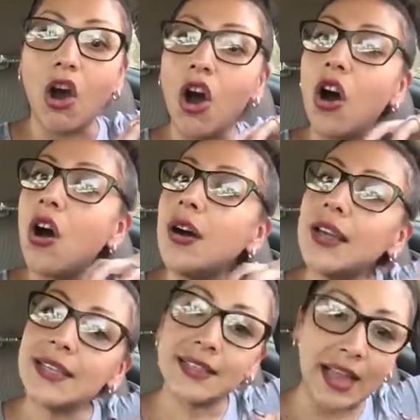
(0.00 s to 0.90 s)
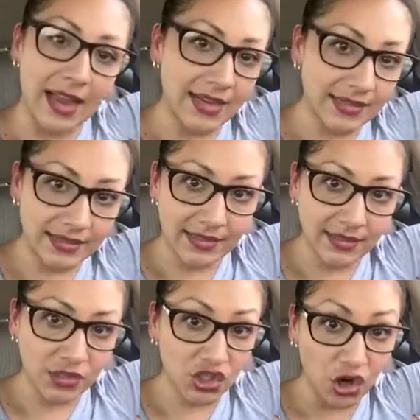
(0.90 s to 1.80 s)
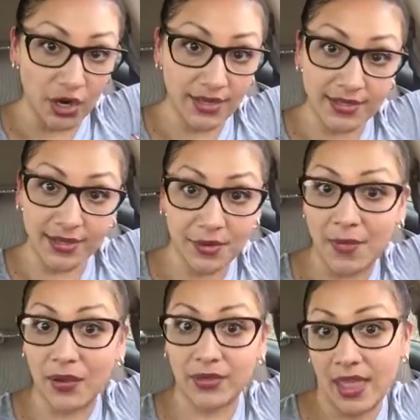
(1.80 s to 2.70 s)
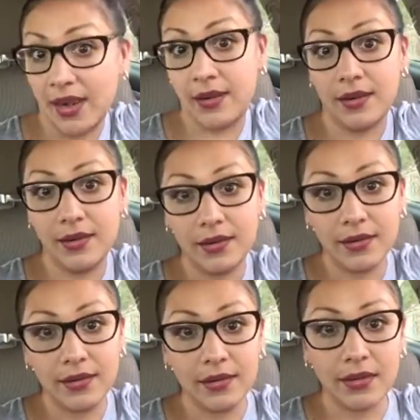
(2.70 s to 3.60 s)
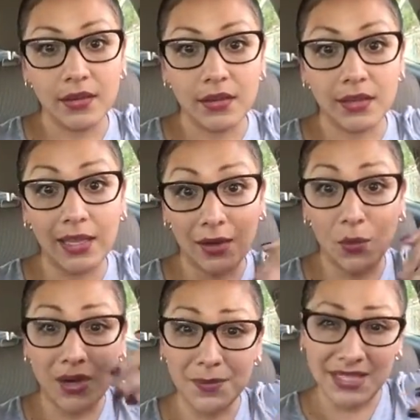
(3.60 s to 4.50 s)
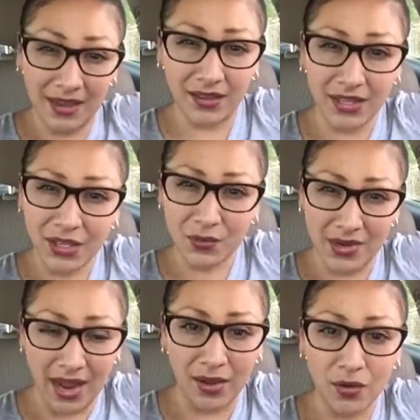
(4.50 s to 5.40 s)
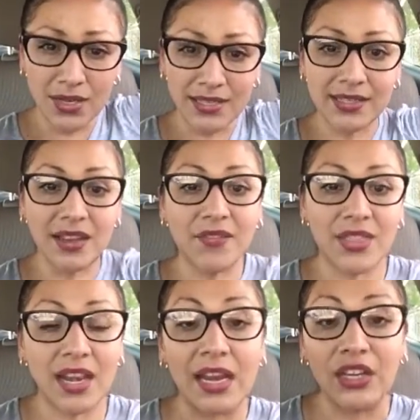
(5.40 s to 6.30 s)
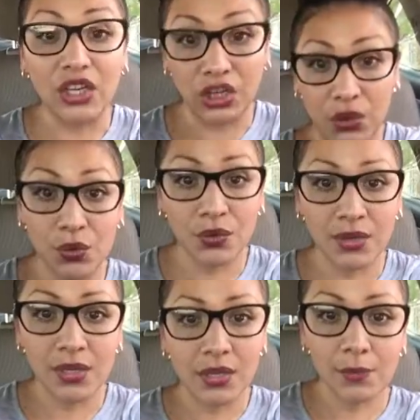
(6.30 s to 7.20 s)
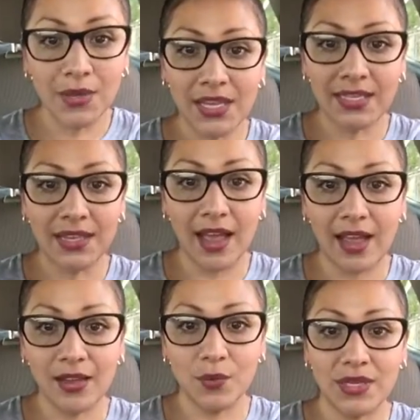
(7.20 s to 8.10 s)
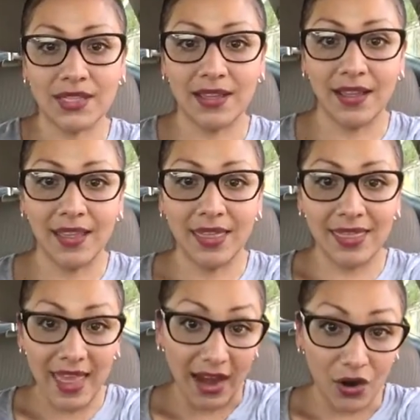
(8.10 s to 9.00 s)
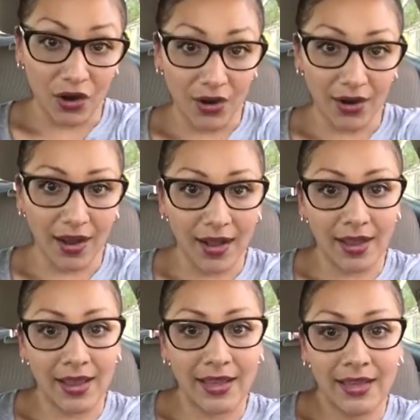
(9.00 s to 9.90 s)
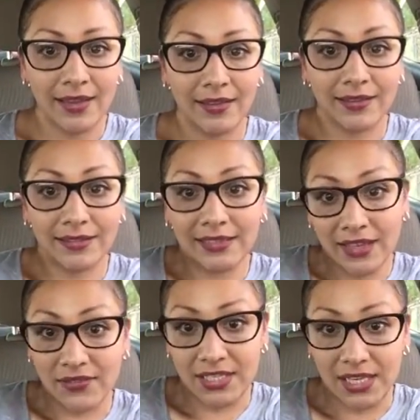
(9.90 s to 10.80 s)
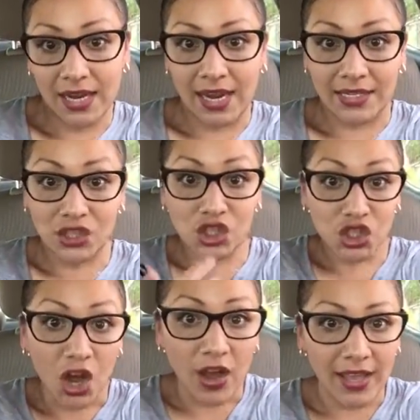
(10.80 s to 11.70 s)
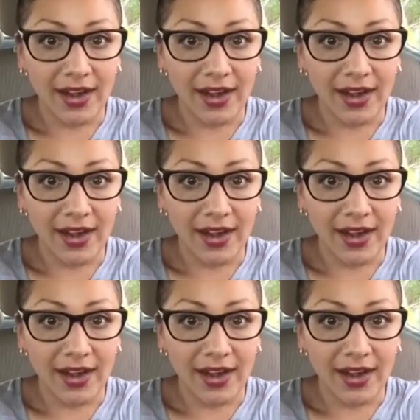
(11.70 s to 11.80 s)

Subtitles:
all his lies started to come out then. Like what I'm telling you now is stuff that I knew because I was there. I lived it. I saw